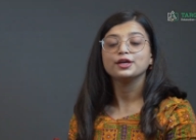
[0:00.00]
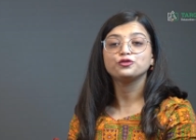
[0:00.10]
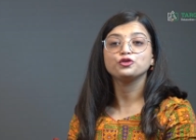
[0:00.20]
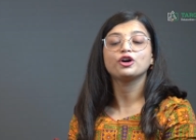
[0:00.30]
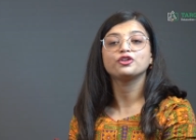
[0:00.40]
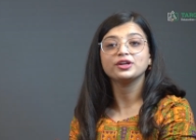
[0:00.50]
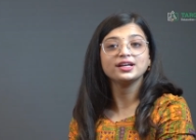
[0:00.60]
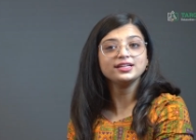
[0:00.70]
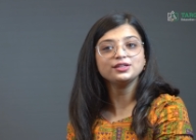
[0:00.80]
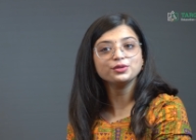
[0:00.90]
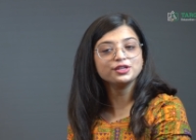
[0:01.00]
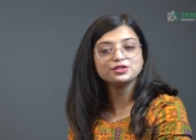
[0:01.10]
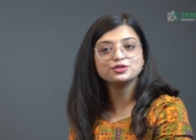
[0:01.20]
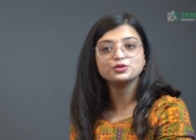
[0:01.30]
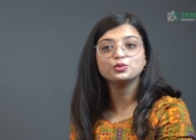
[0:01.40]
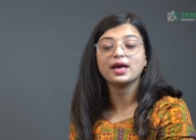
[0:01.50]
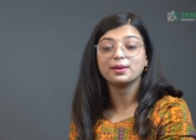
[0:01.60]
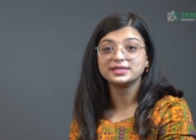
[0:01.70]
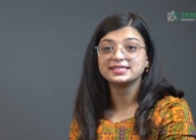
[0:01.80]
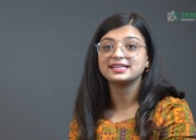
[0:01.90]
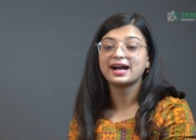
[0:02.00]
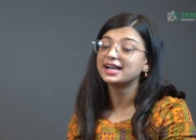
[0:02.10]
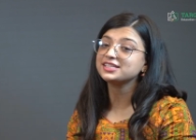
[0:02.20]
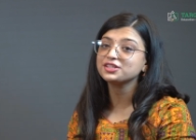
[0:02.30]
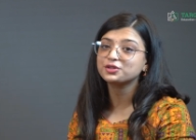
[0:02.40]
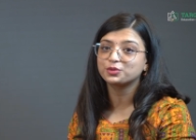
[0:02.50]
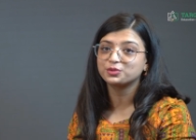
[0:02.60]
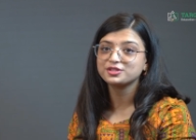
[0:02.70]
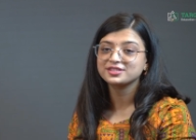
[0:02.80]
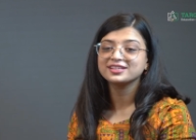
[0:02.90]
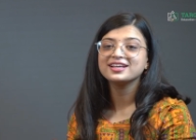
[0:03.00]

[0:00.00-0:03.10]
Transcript: If you are really looking to do MSc IT course,